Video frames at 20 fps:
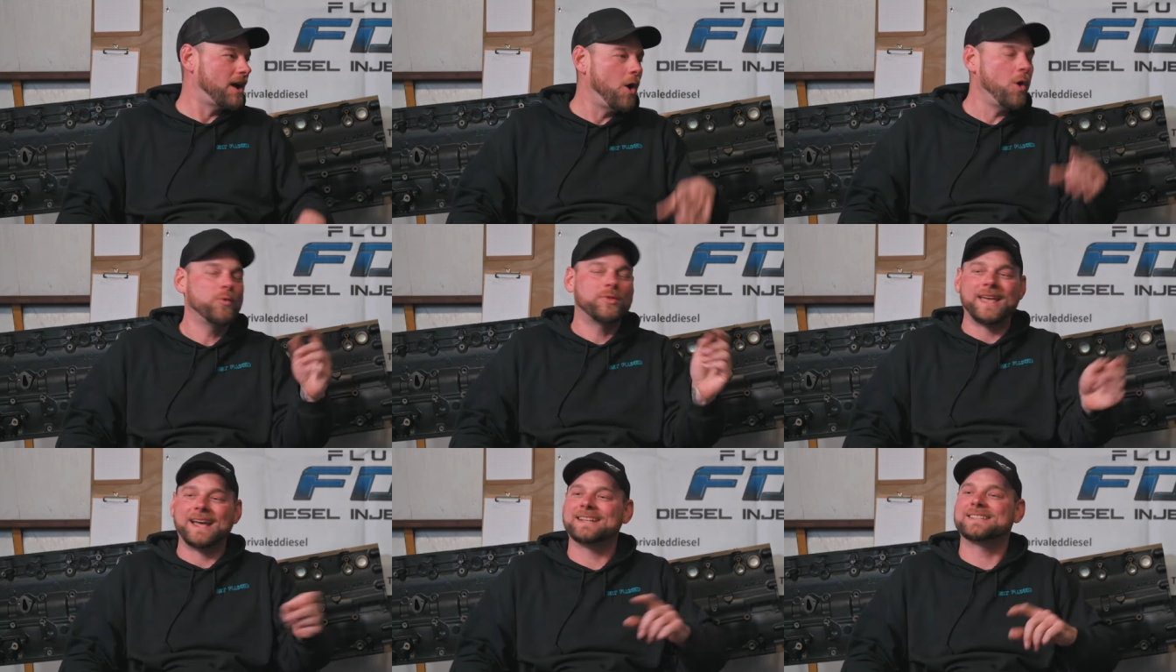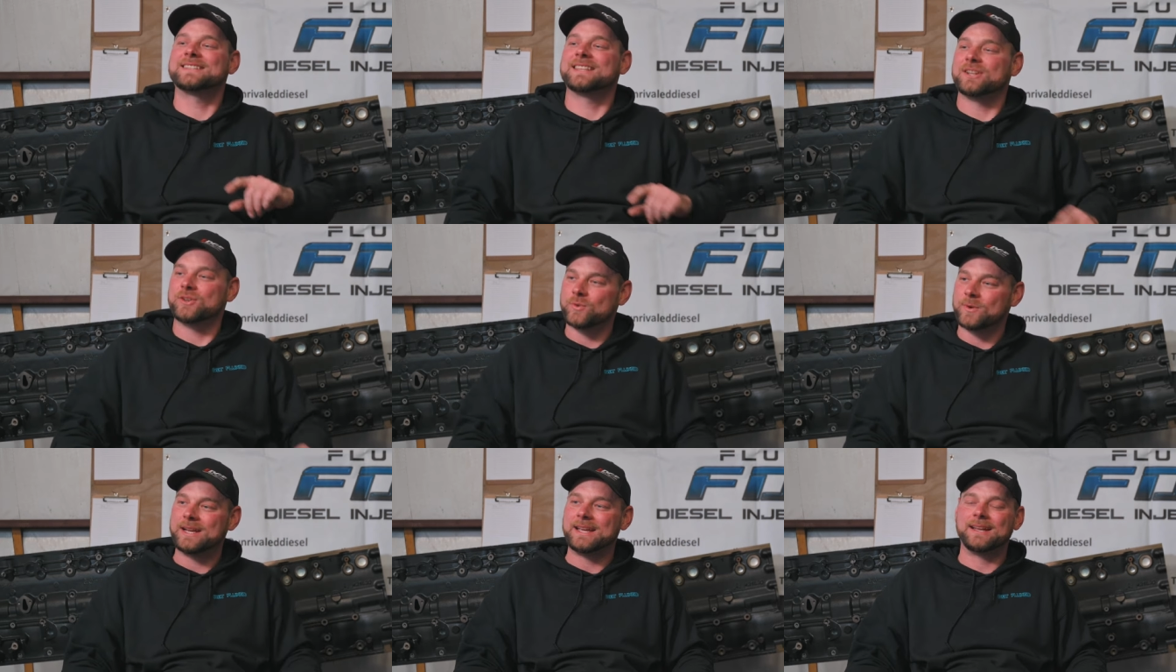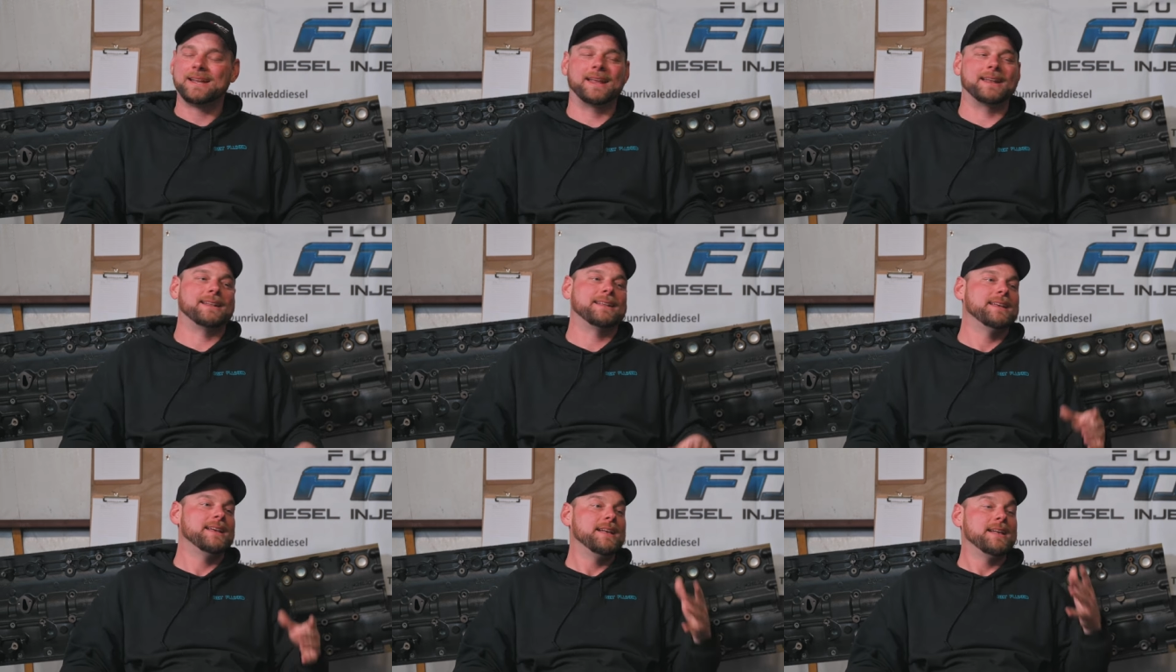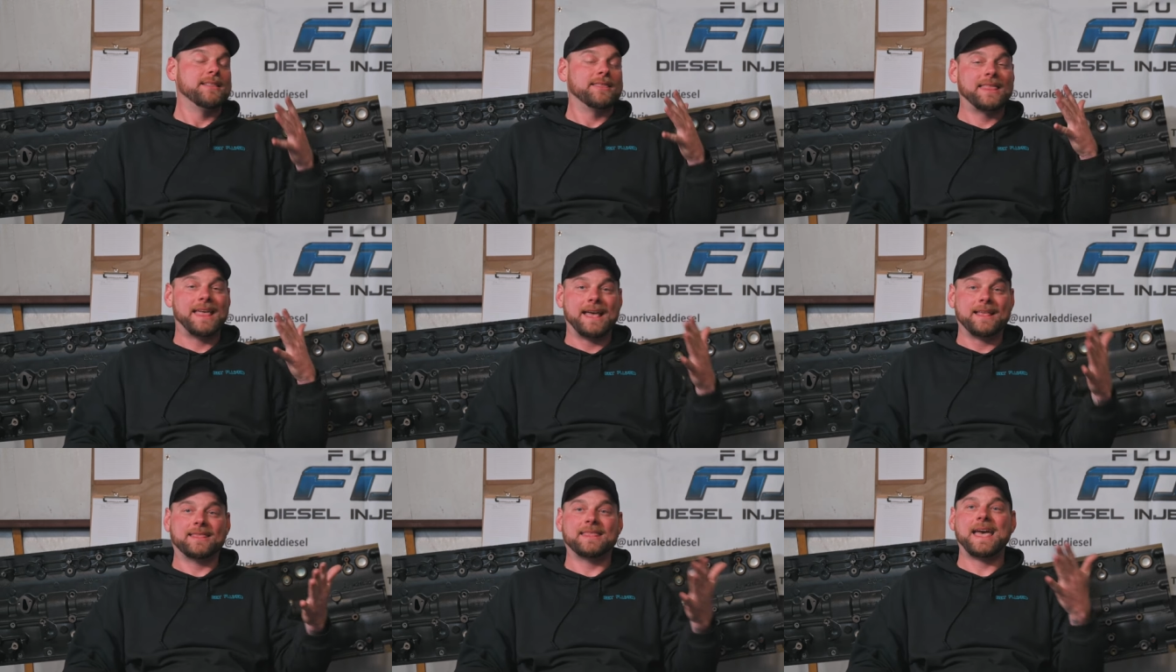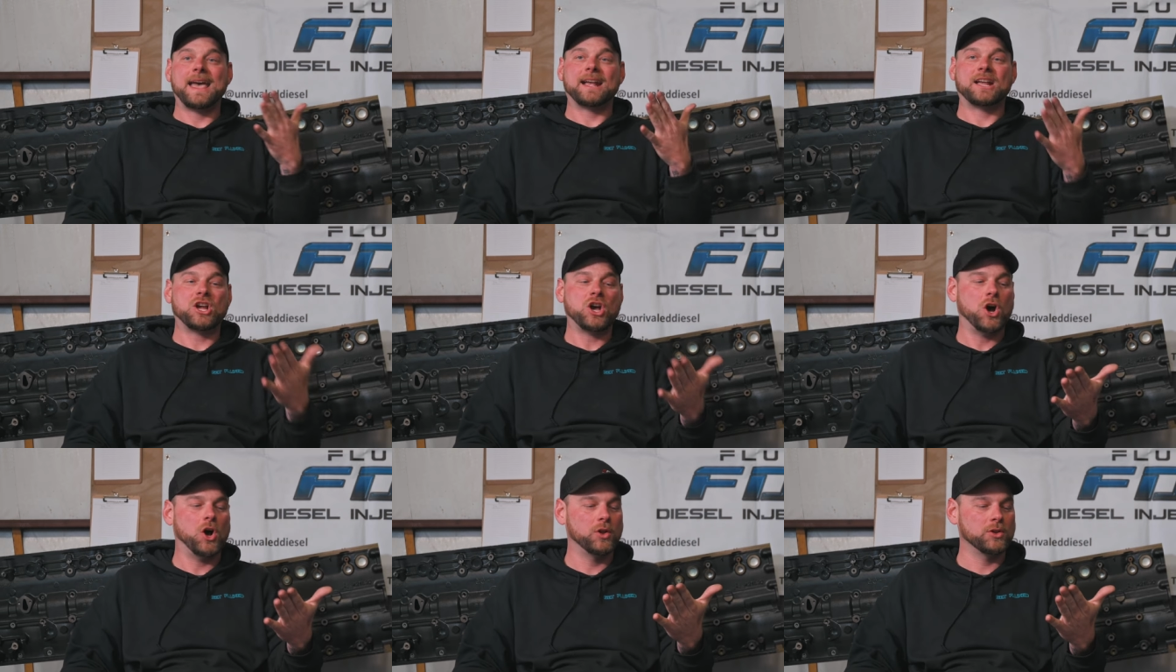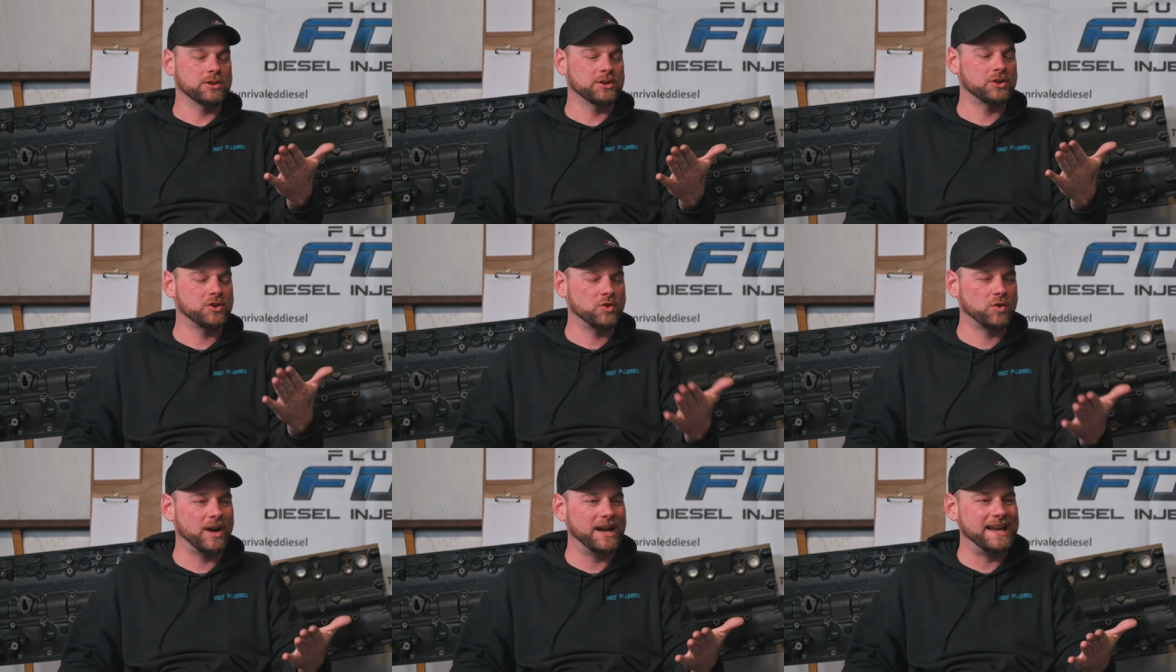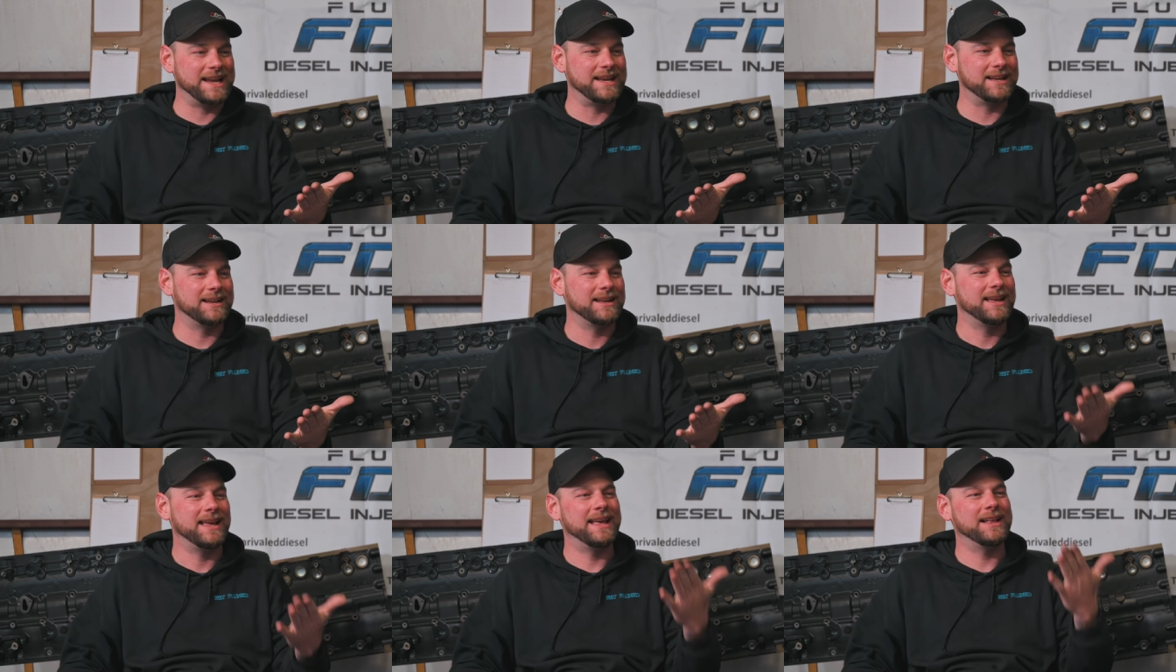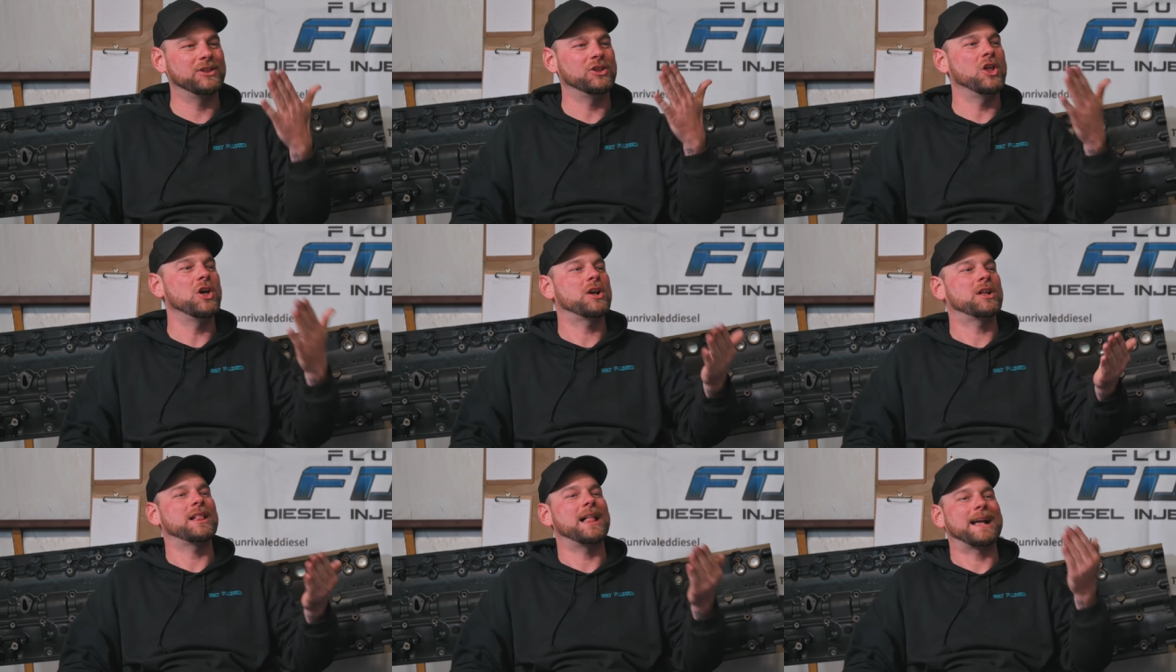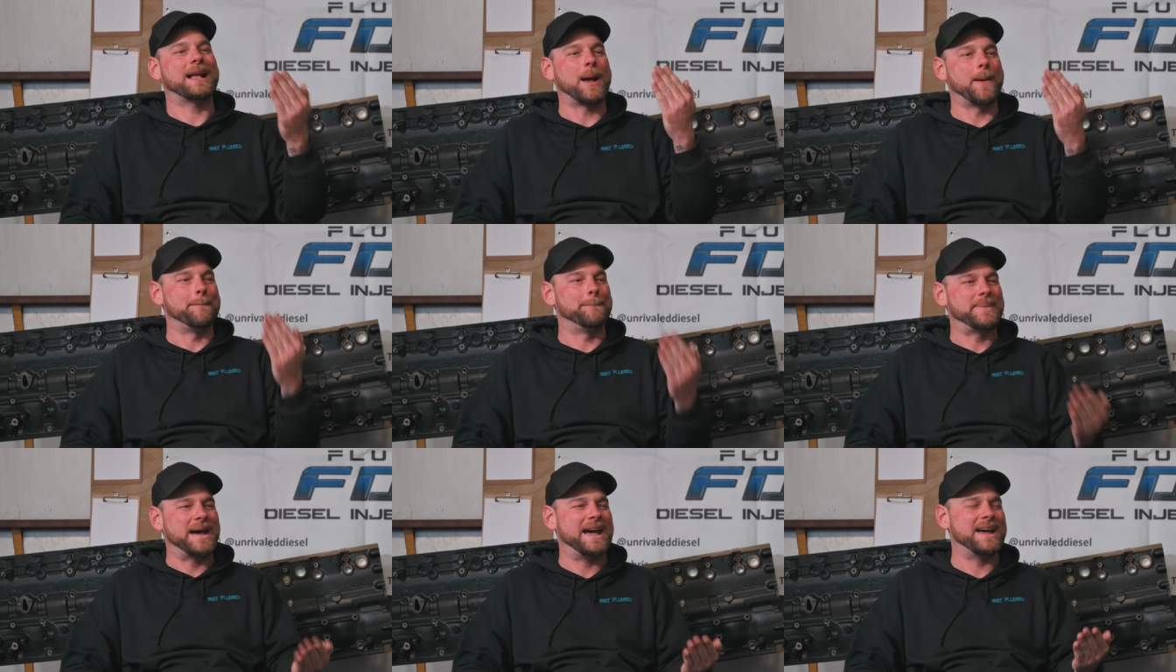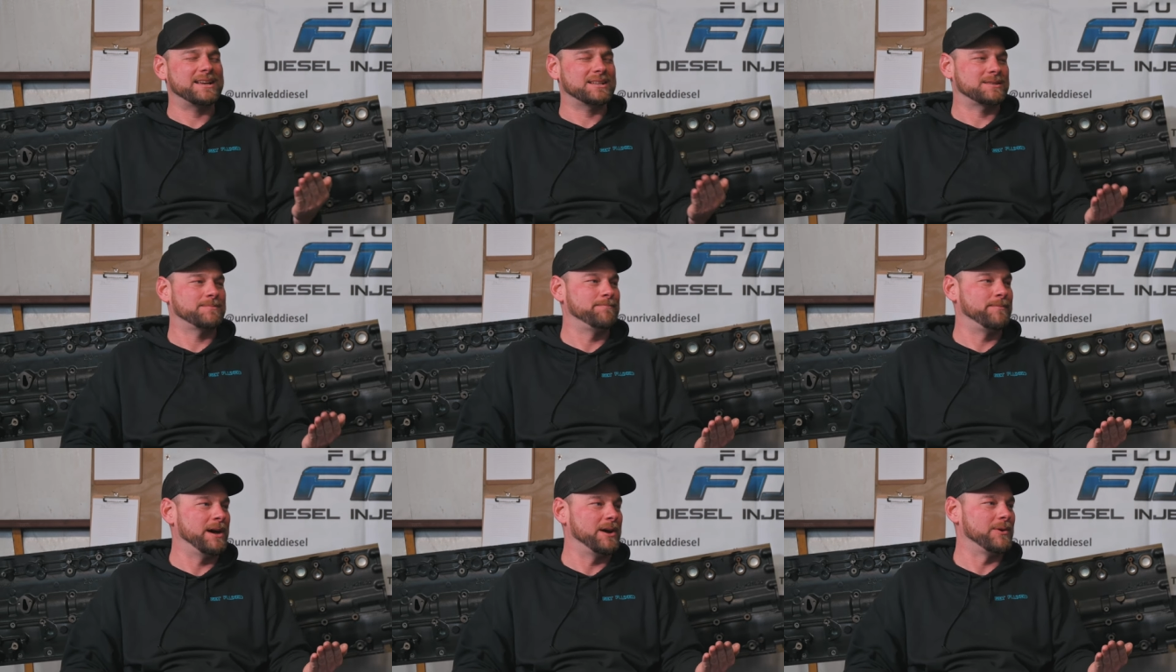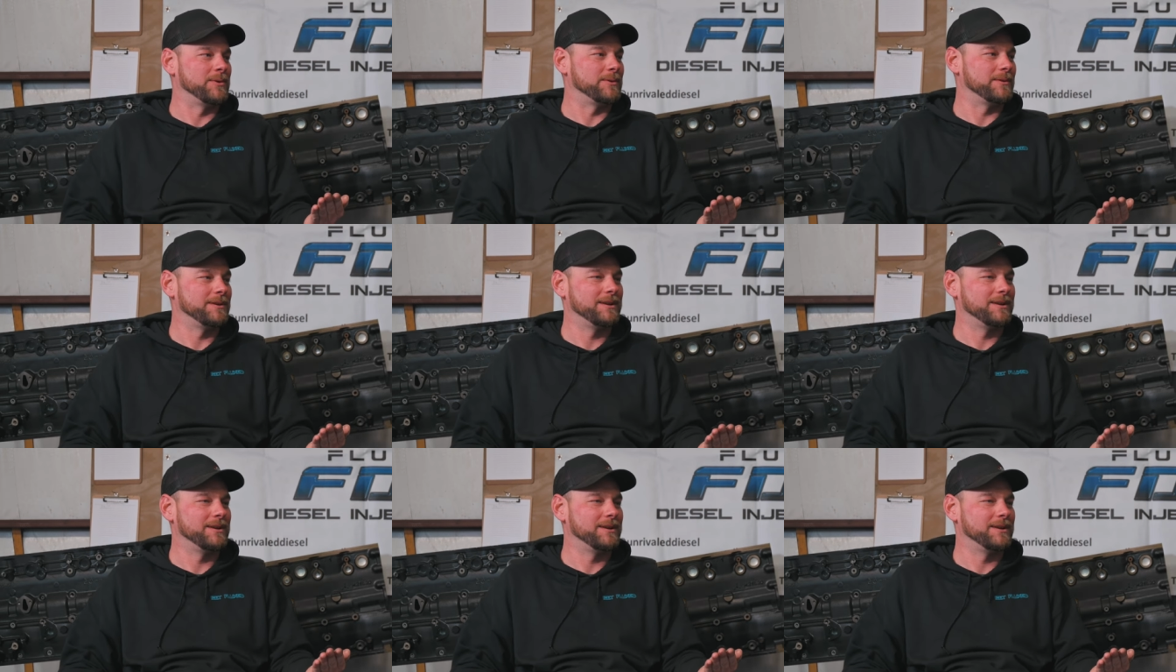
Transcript: Oh, that's the green and yeah. that that color green. It looked like a bass boat